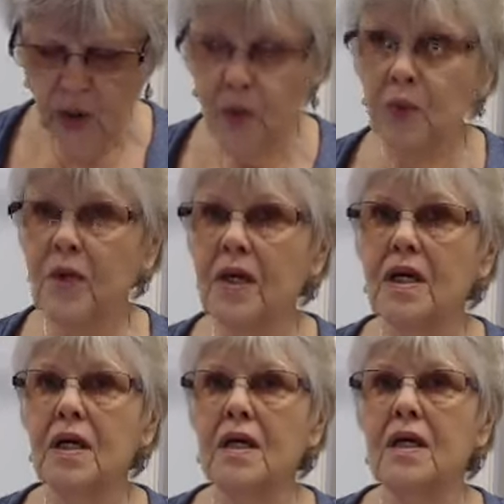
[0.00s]
When
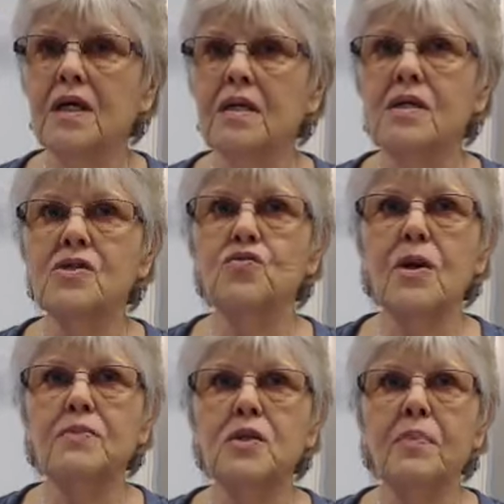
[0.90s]
we get
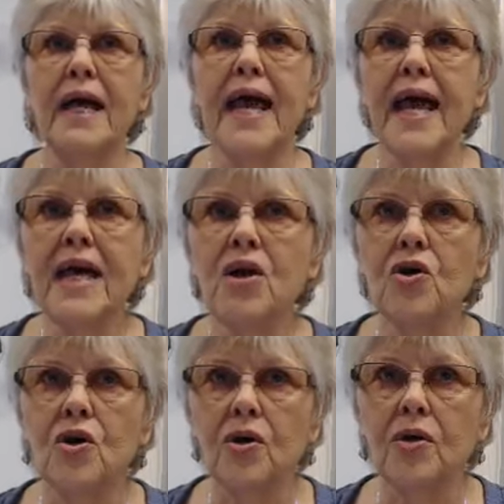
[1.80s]
disrupted by
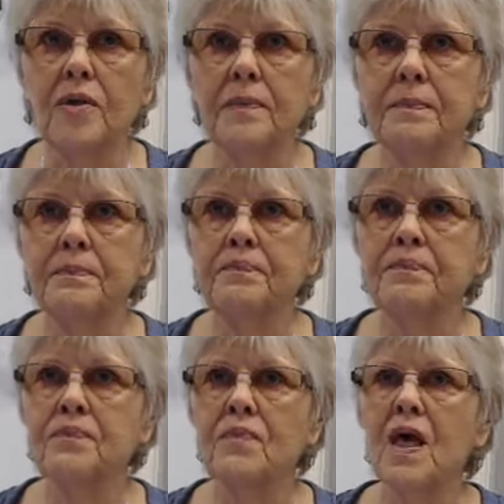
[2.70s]
anger,
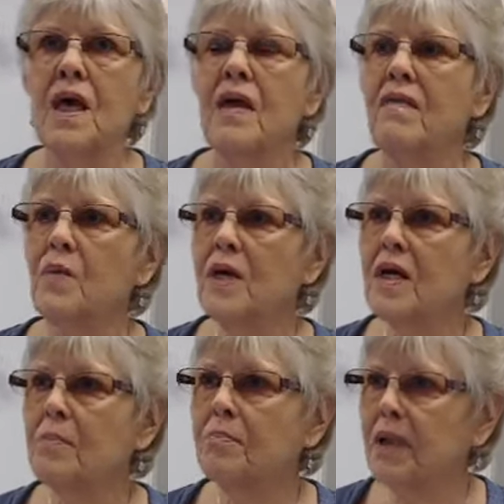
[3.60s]
then we
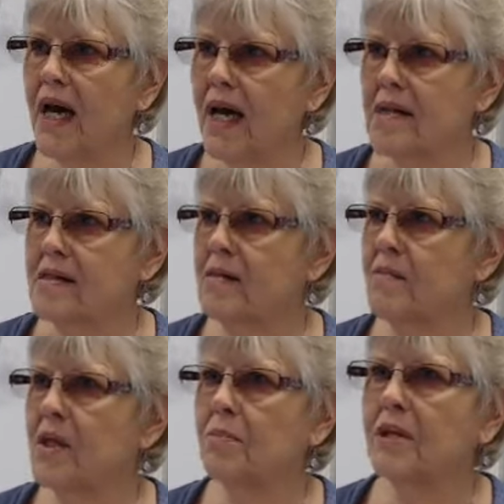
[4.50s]
can bless
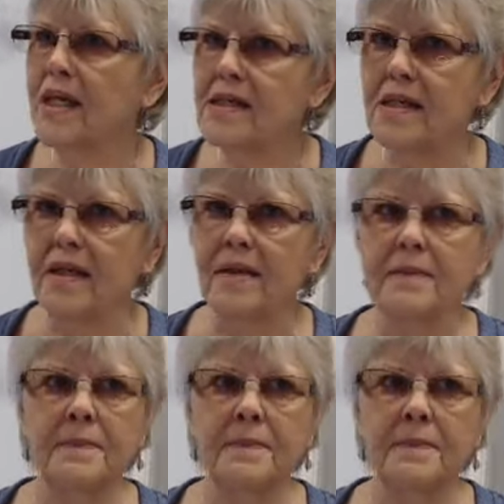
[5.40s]
and be a blessing.